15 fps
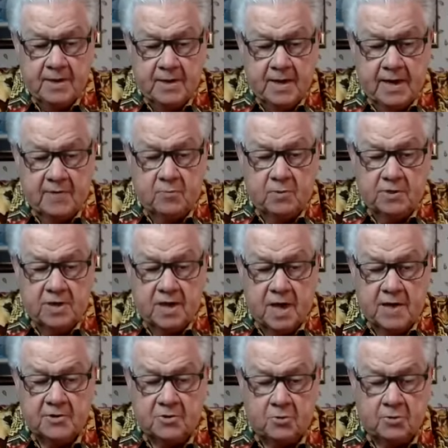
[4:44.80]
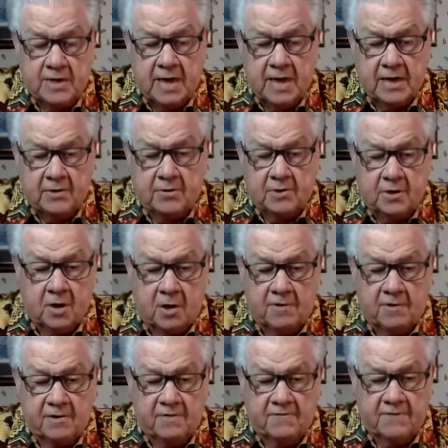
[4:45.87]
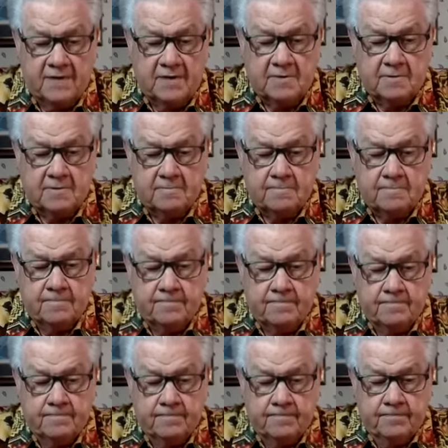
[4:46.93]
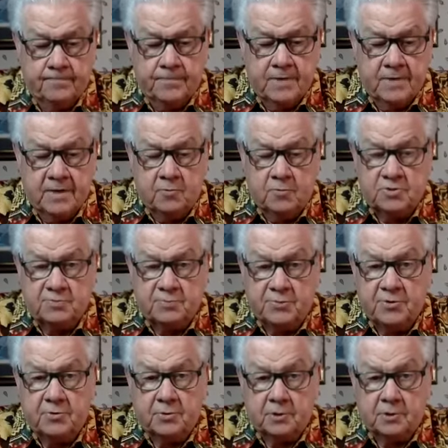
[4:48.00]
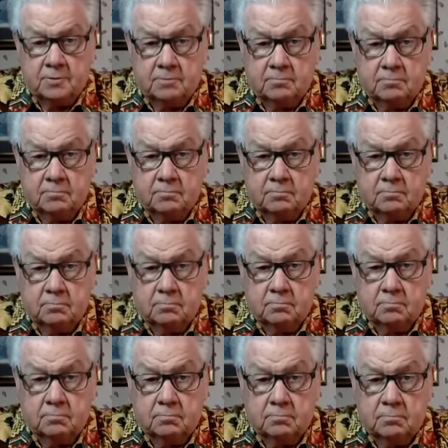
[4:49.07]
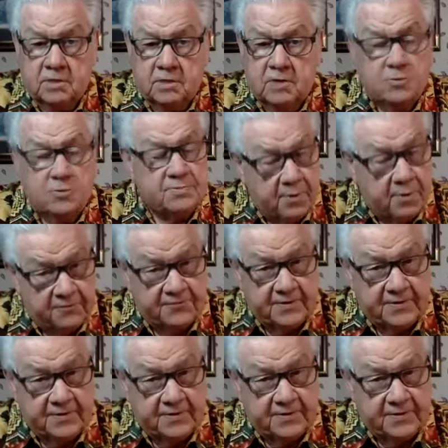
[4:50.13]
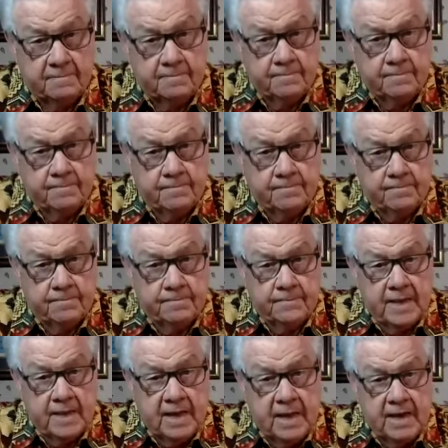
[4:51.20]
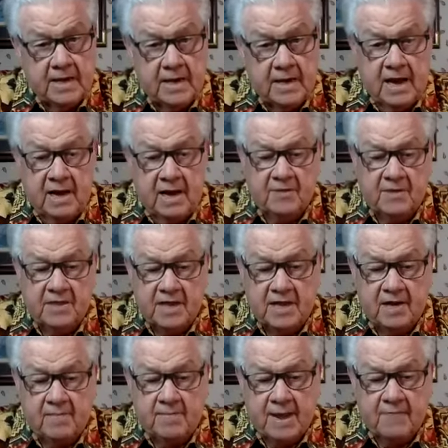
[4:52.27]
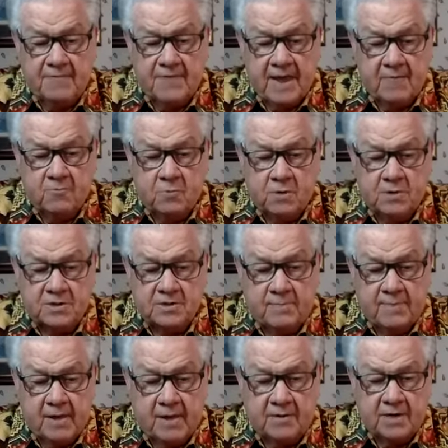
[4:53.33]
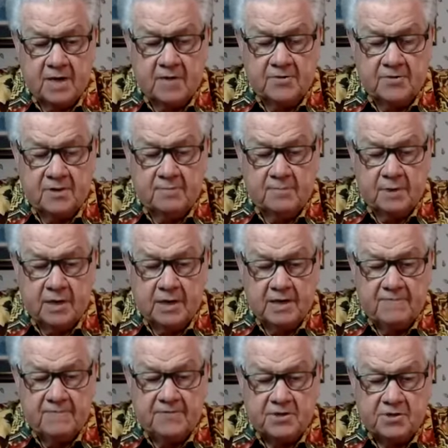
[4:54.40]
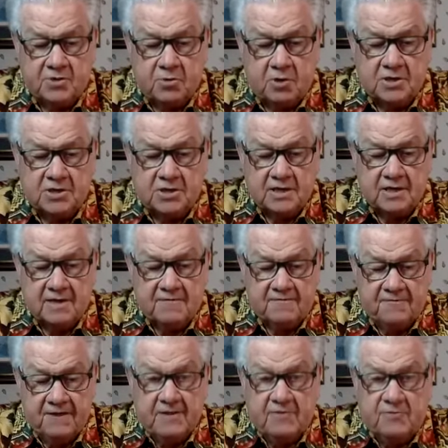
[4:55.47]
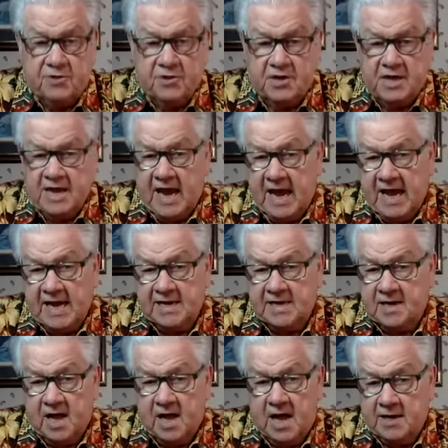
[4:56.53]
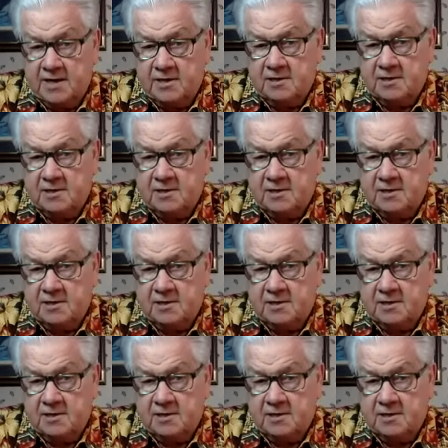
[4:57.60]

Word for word: And when God created the Garden of Eden, it was pure, mm-hmm. it was perfect. And everything about that was about the belief, the trust, and the faith that they had in God.